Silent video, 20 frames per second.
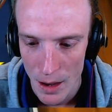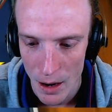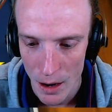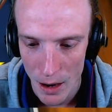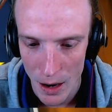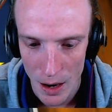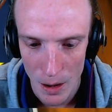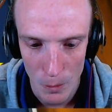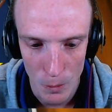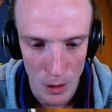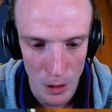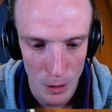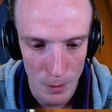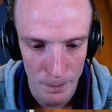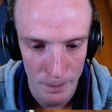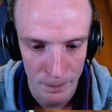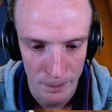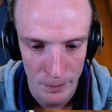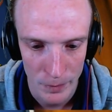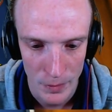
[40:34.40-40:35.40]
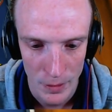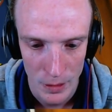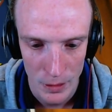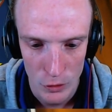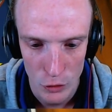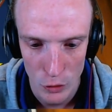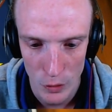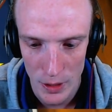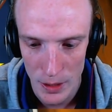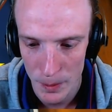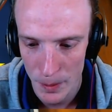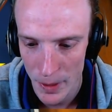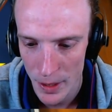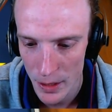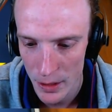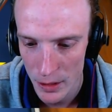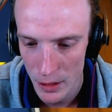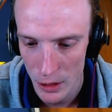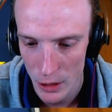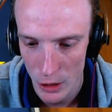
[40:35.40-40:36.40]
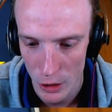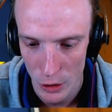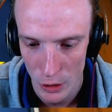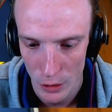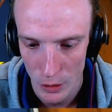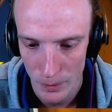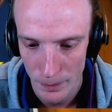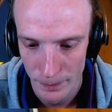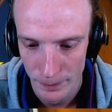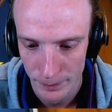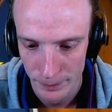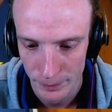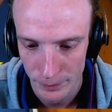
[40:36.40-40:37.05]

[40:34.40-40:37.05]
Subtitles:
Alright, well, choice band to you.